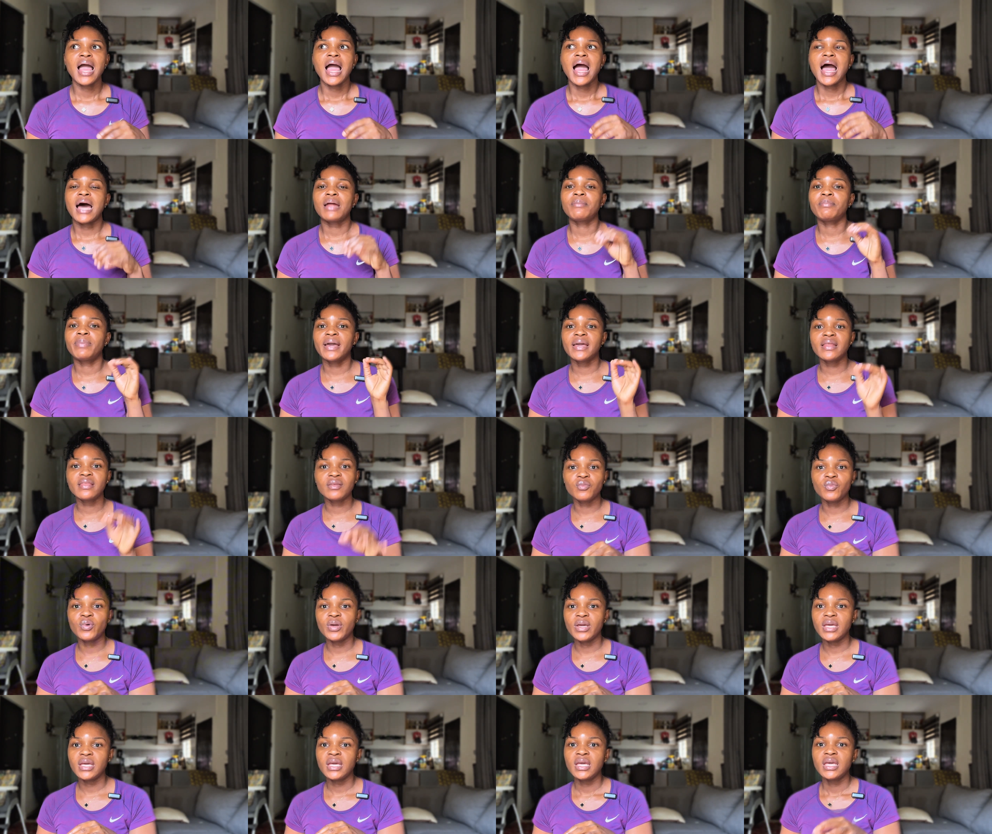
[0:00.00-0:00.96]
And by the
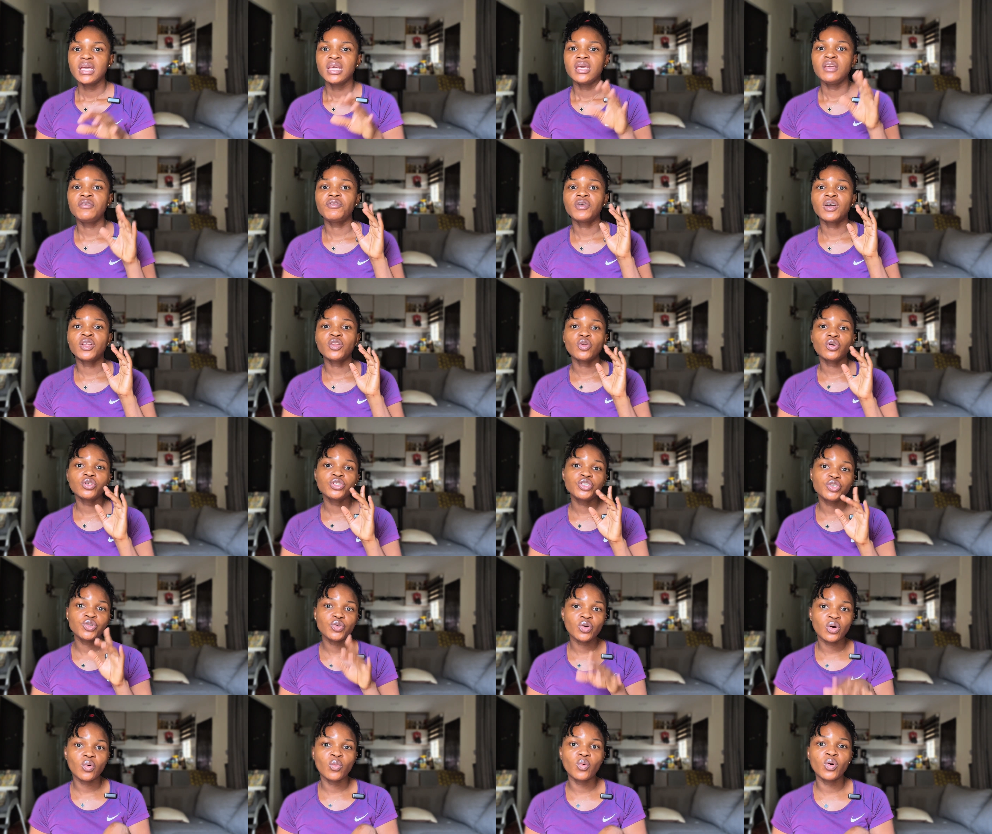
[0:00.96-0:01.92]
way, if you are not
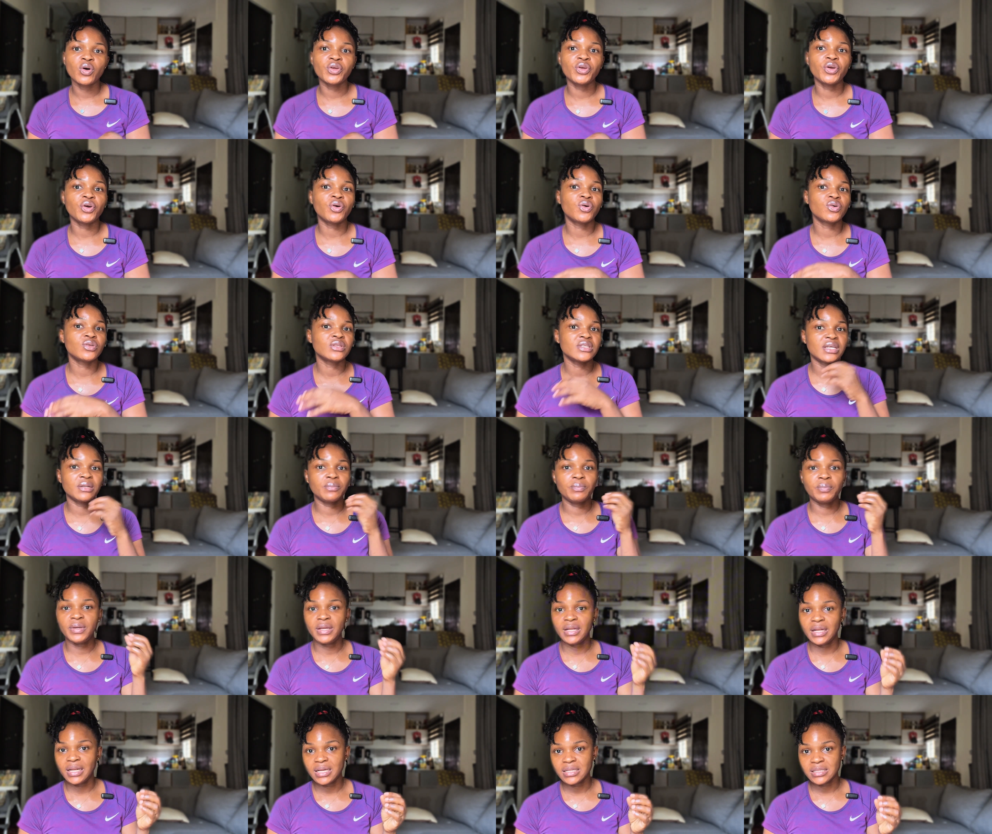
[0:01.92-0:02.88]
sure what your content
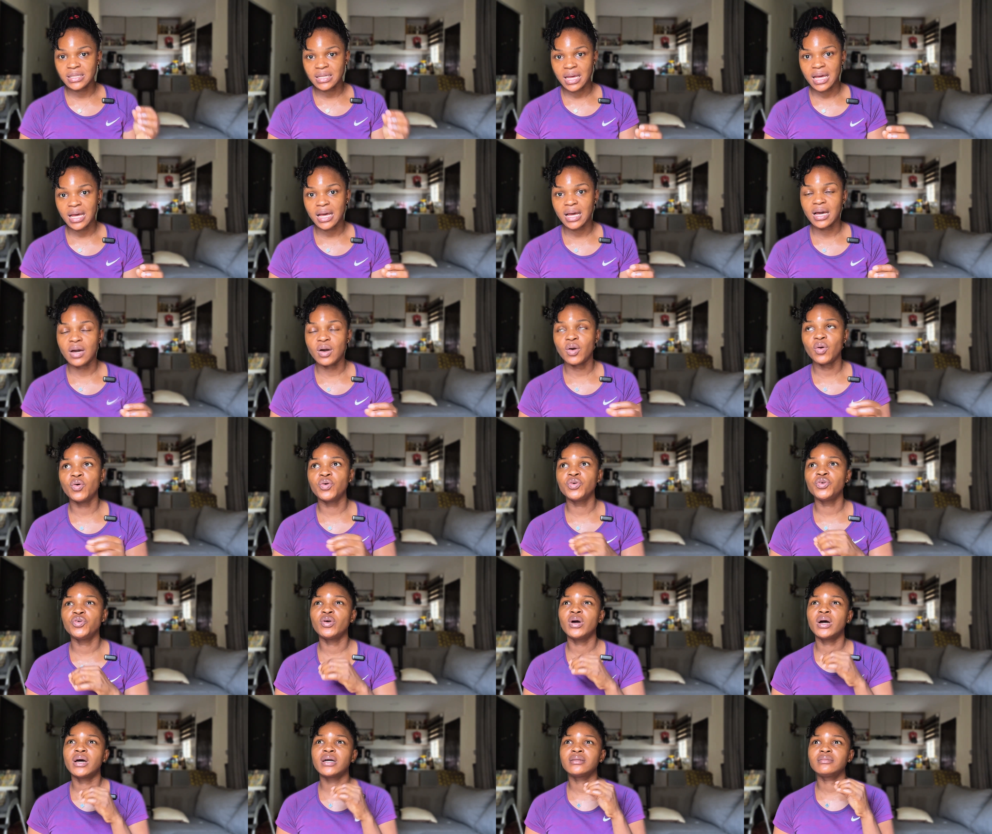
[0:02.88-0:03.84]
pillars are or
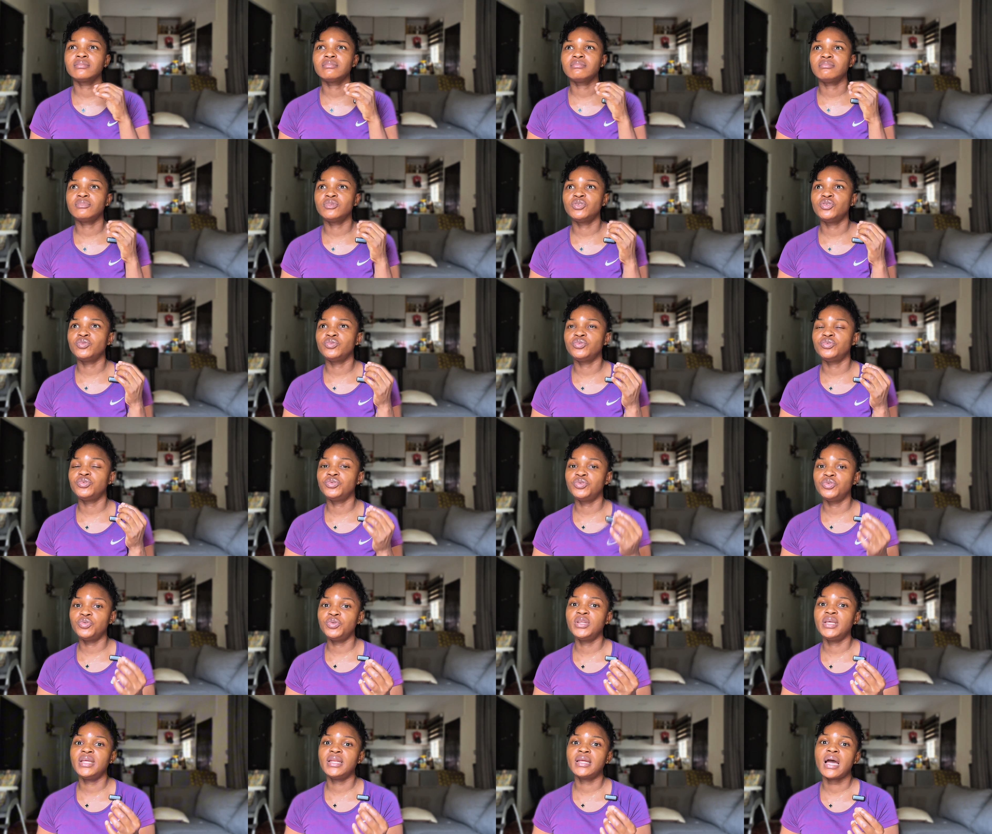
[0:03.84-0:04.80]
you
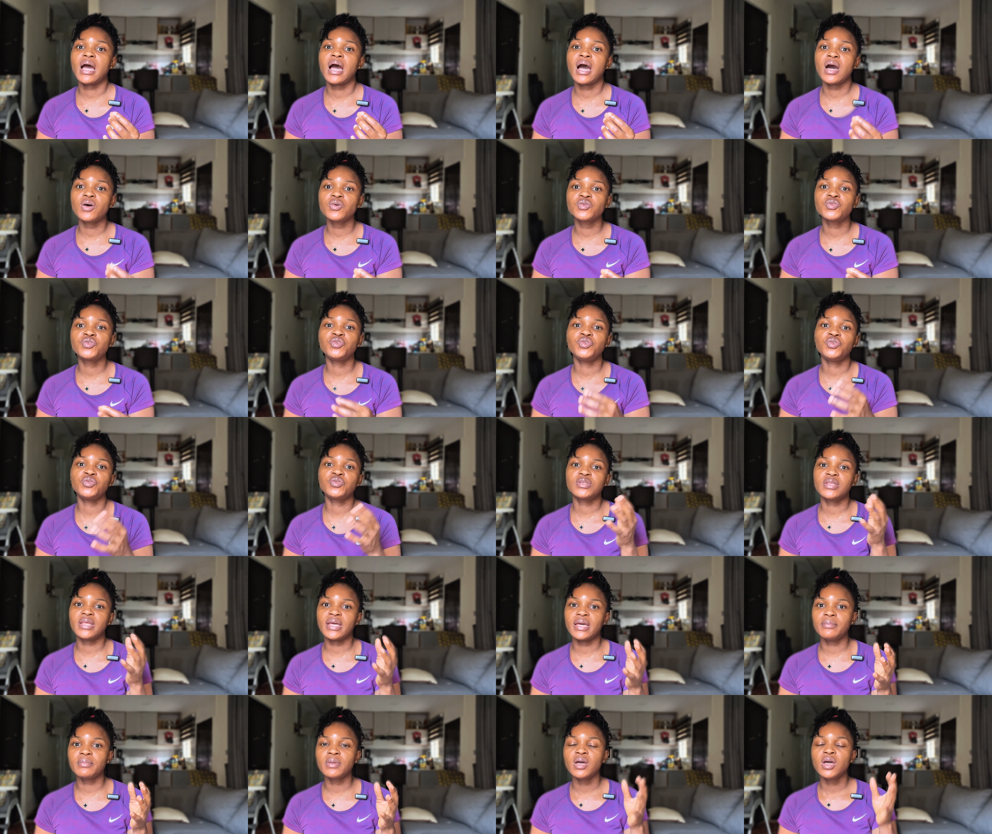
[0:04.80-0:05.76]
need how to use
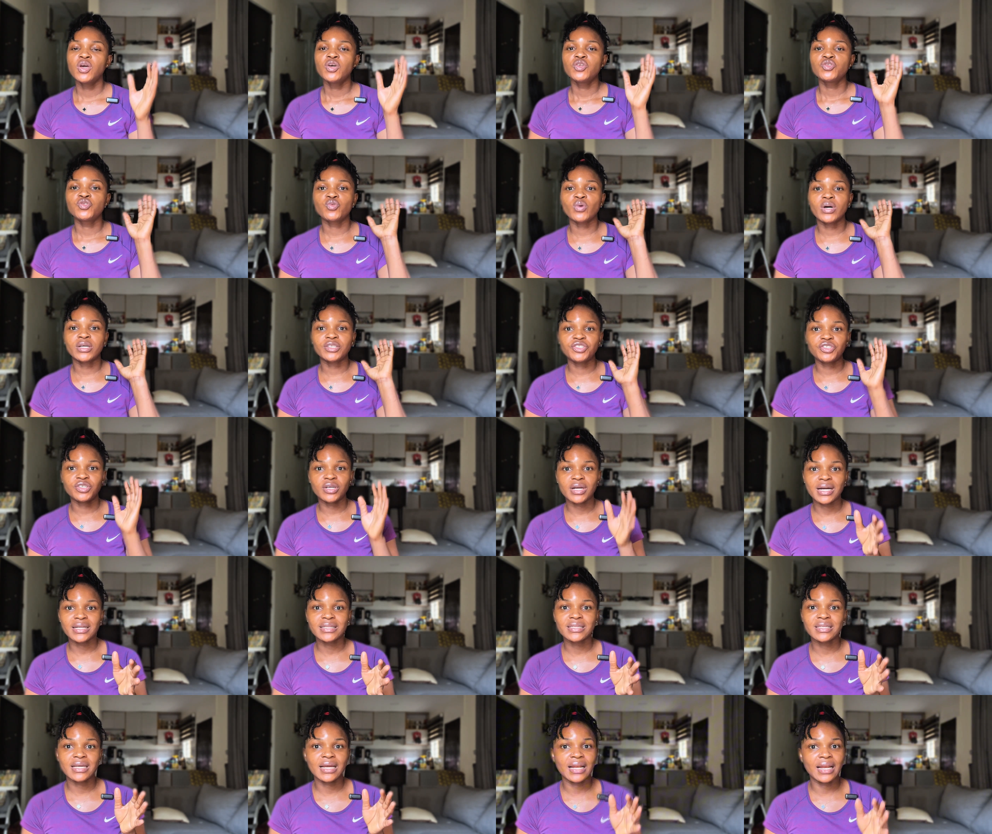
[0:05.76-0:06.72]
them to
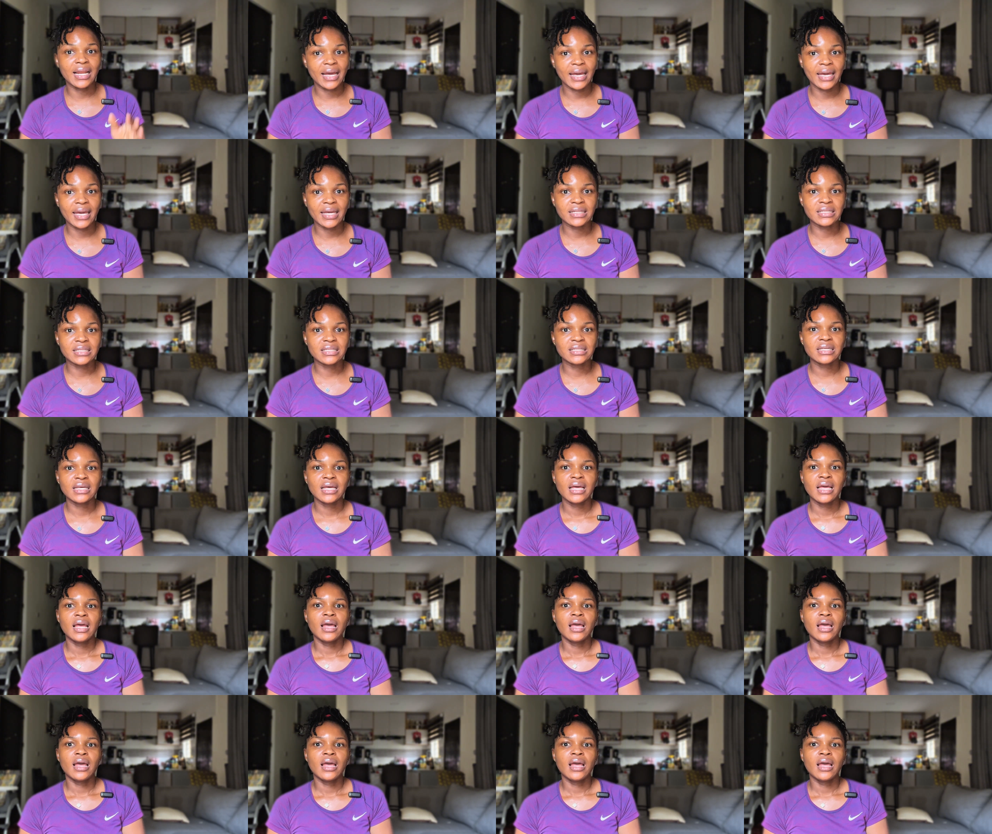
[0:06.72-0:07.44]
attract clients,